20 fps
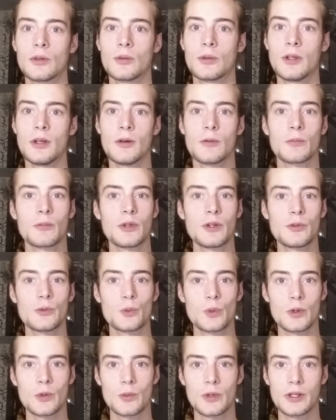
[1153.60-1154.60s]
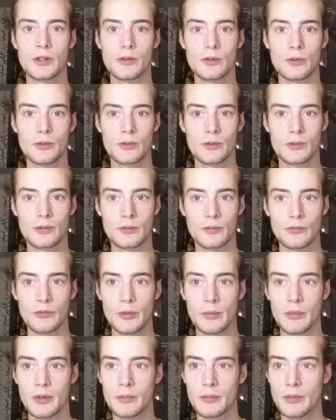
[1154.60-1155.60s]
So yeah, that's one way to
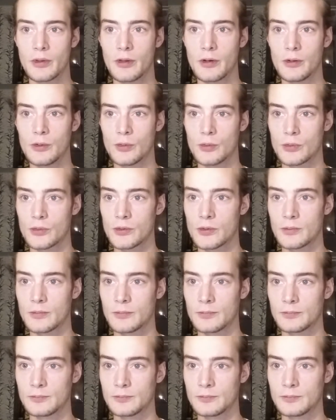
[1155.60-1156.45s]
remember those.